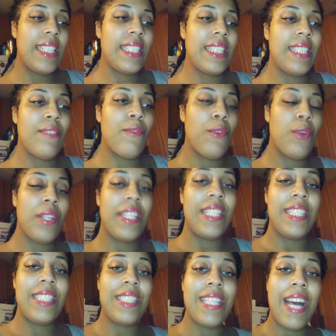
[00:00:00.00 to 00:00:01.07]
is for
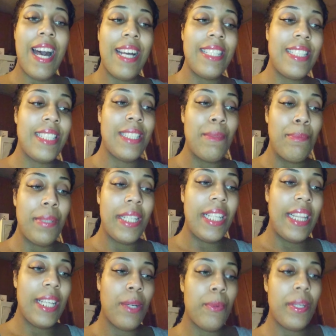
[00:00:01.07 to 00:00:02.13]
the Tide Simply
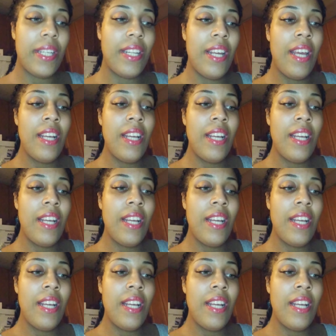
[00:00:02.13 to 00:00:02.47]
Liquid